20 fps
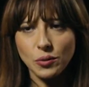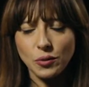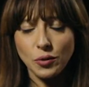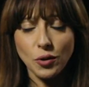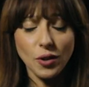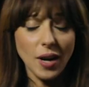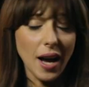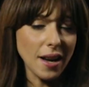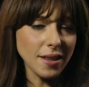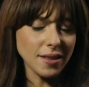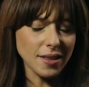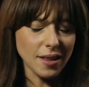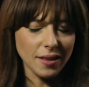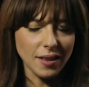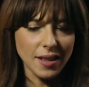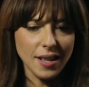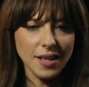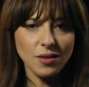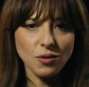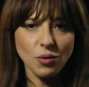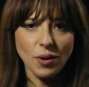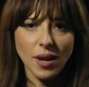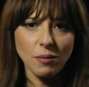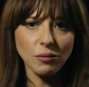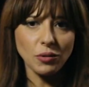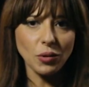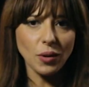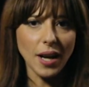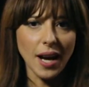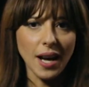for us at least, to
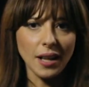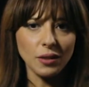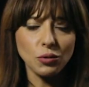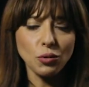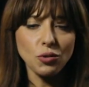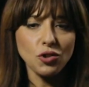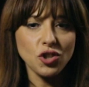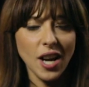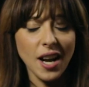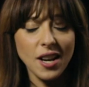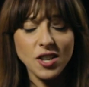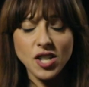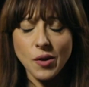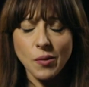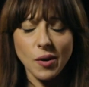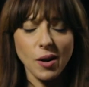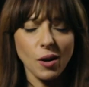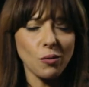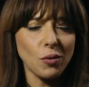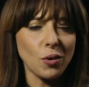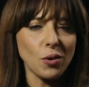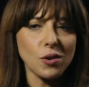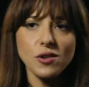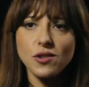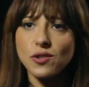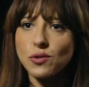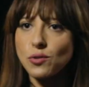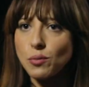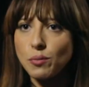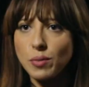come to Cannes, to judge our
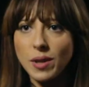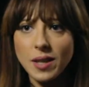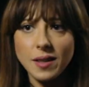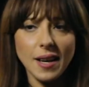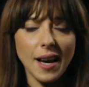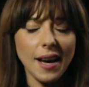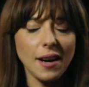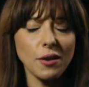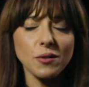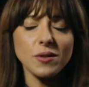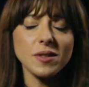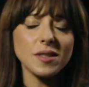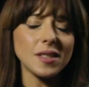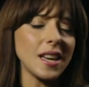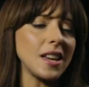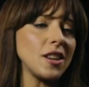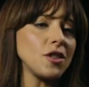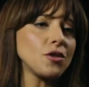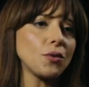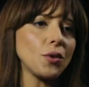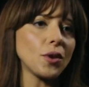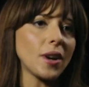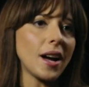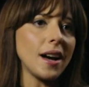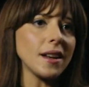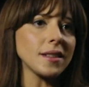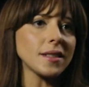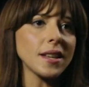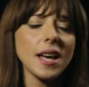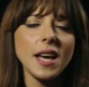awards, to be there on stage for
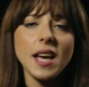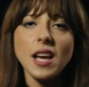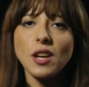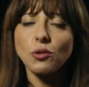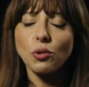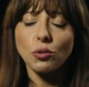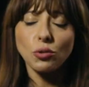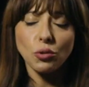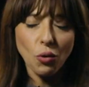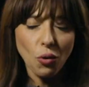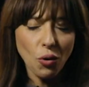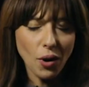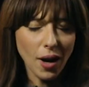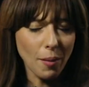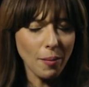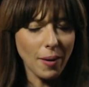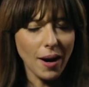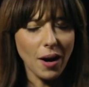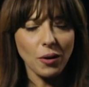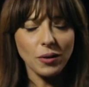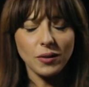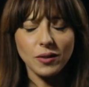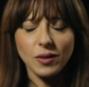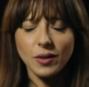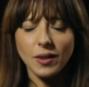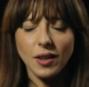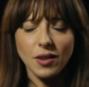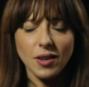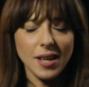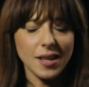us, to talk
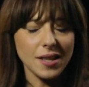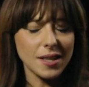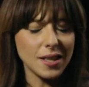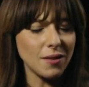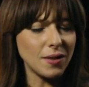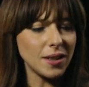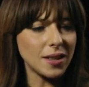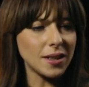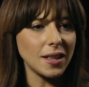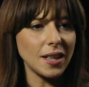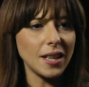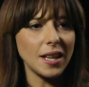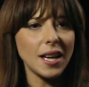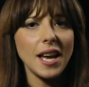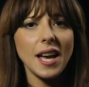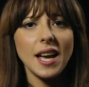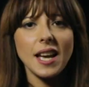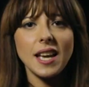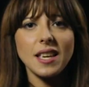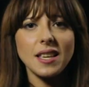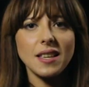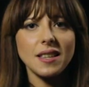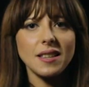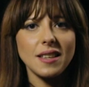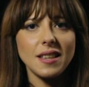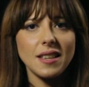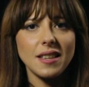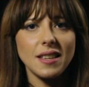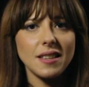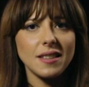about creativity.
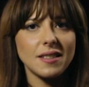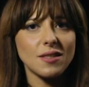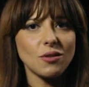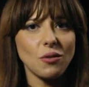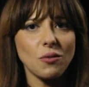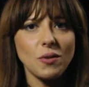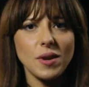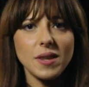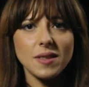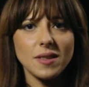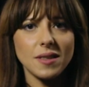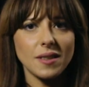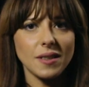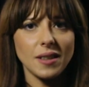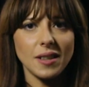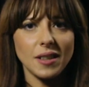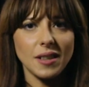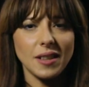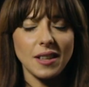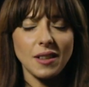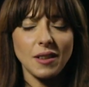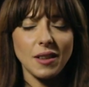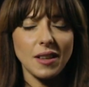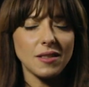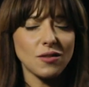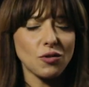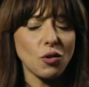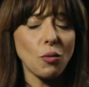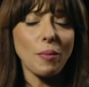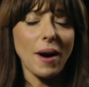He's always,
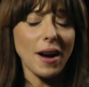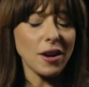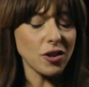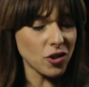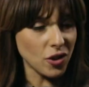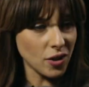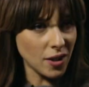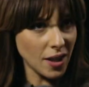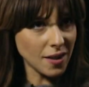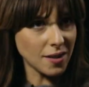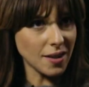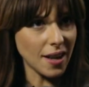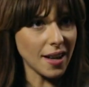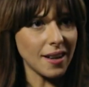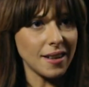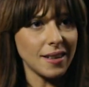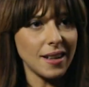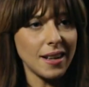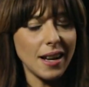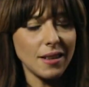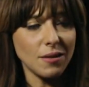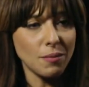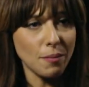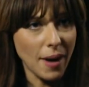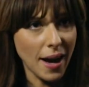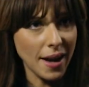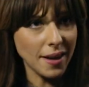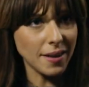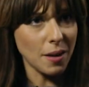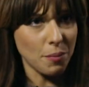he's so passionate. I really
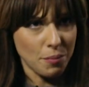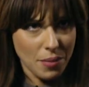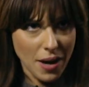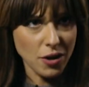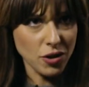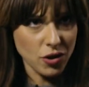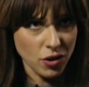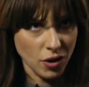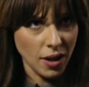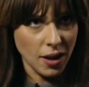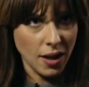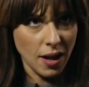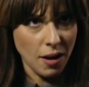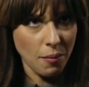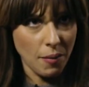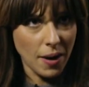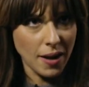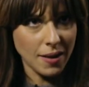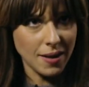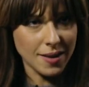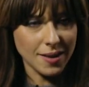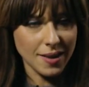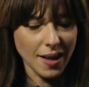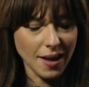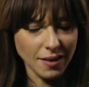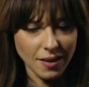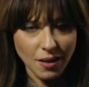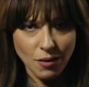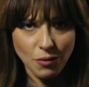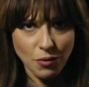admire that passion in him, and he
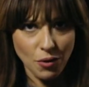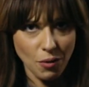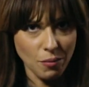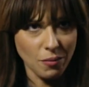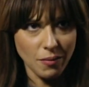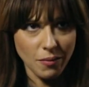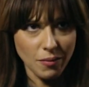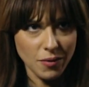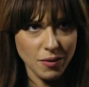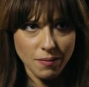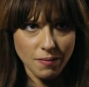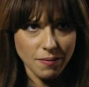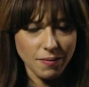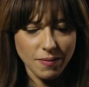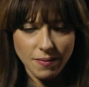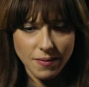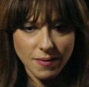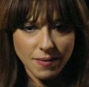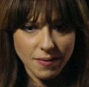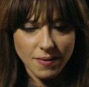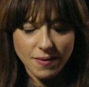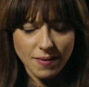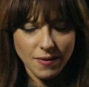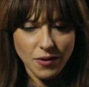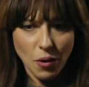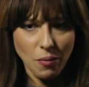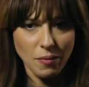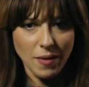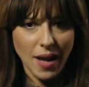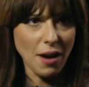started from
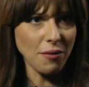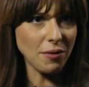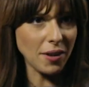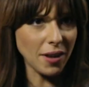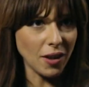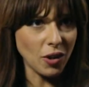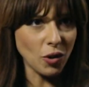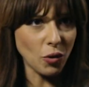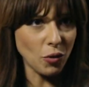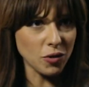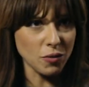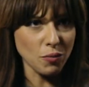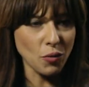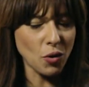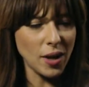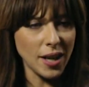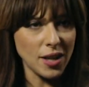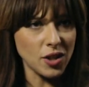nothing, small